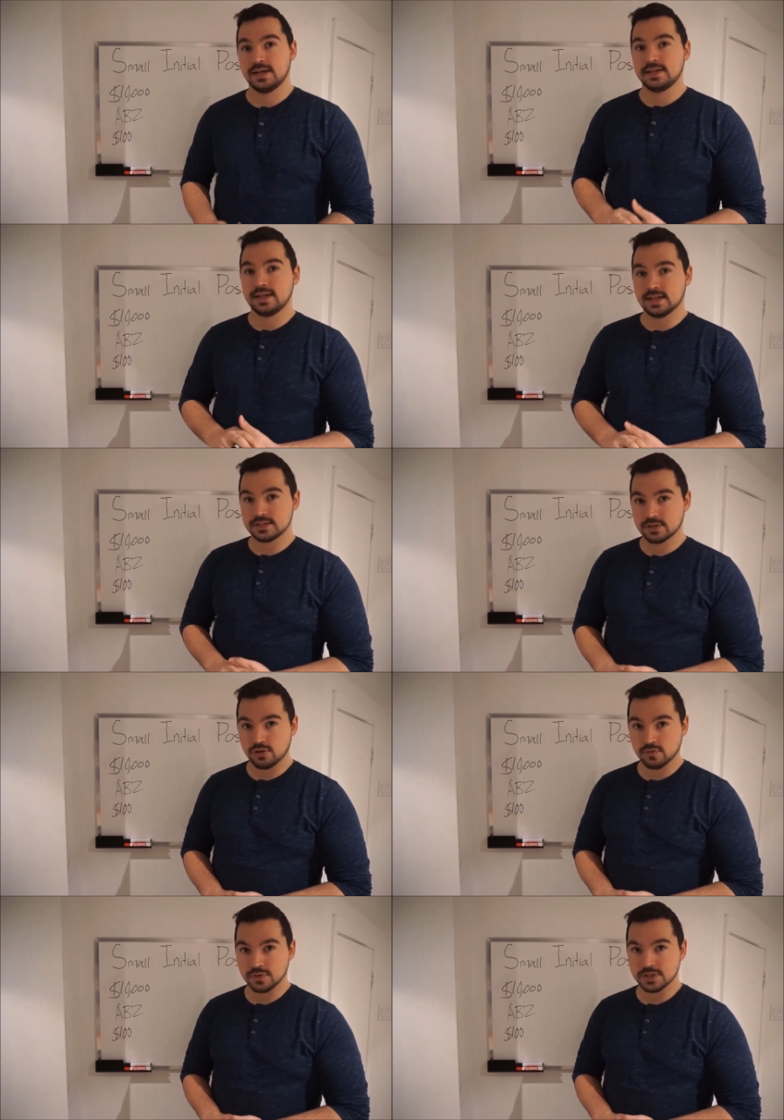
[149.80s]
Now let's
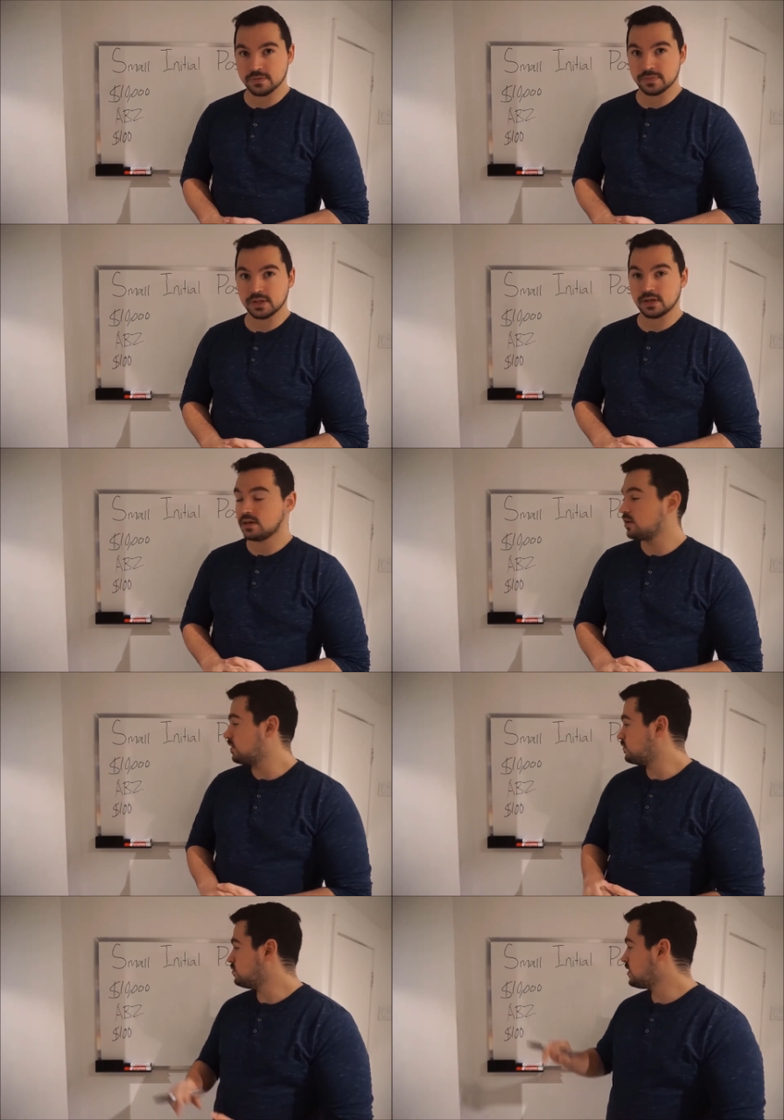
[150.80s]
go over something.
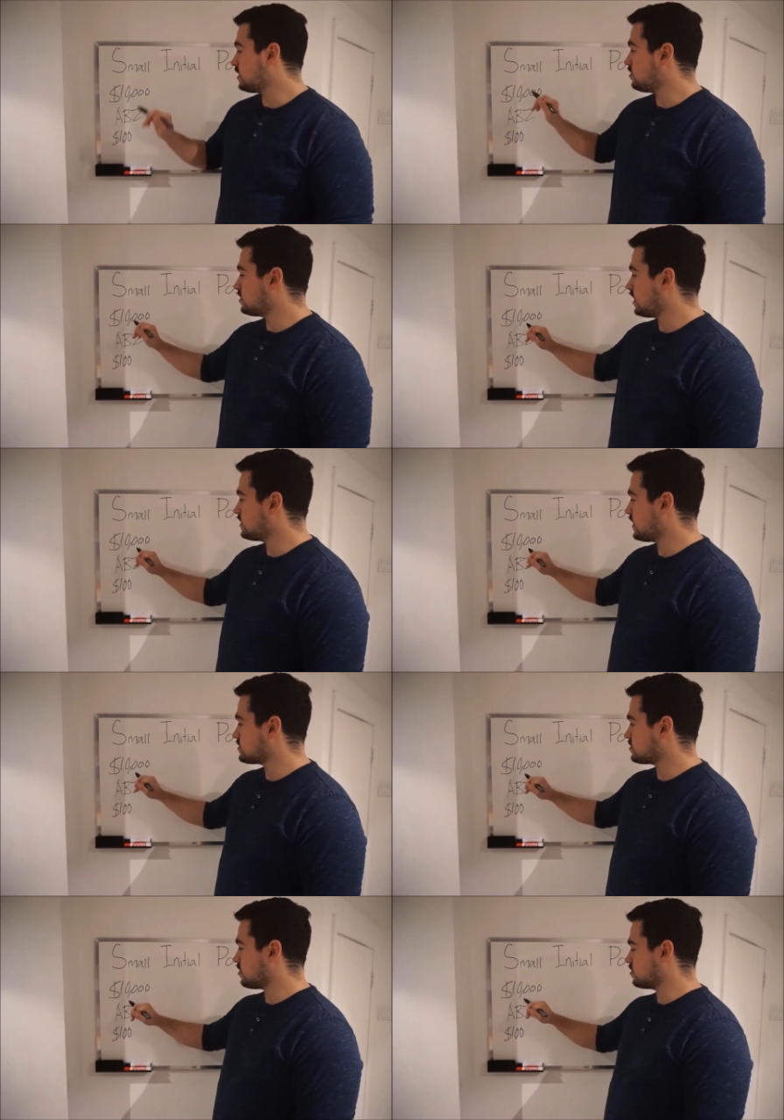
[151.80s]
If you take your
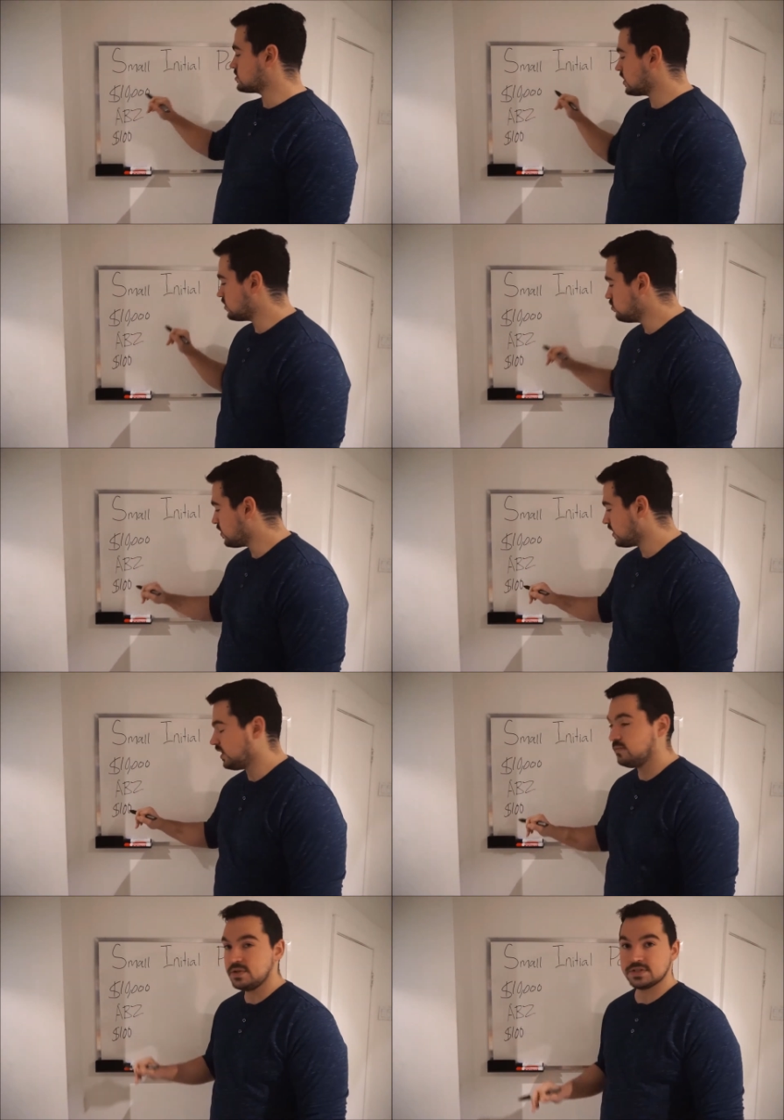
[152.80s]
$10,000 and you buy
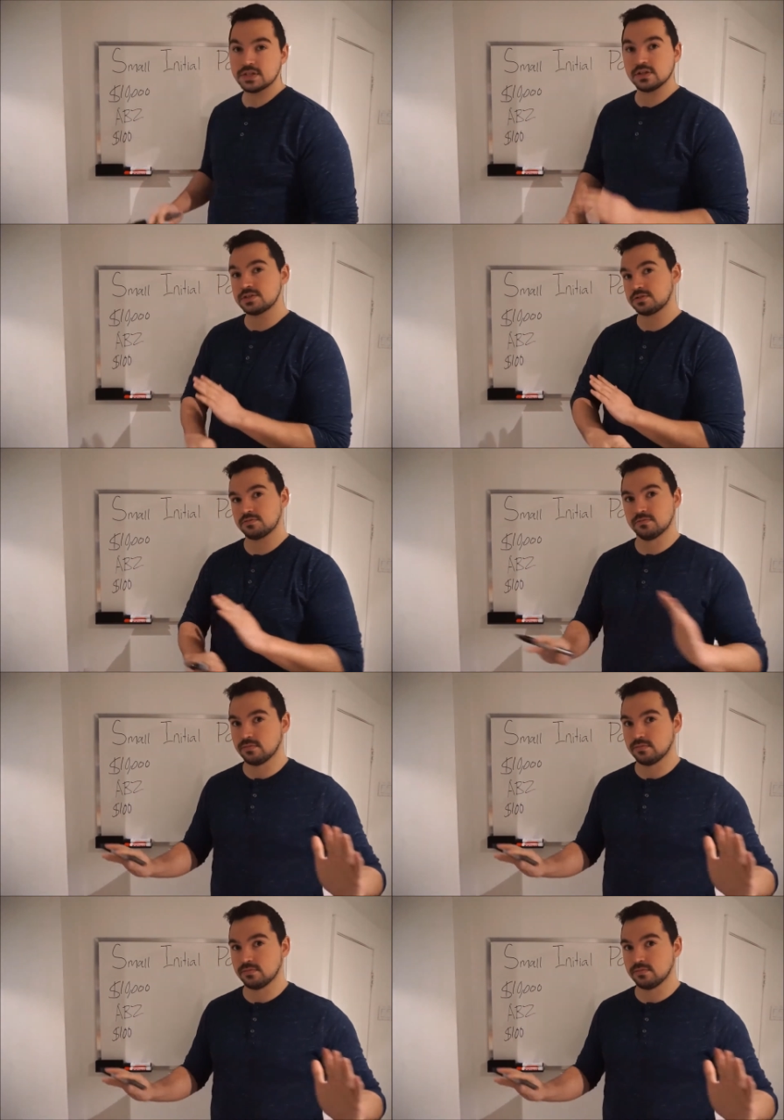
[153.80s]
ABZ, let's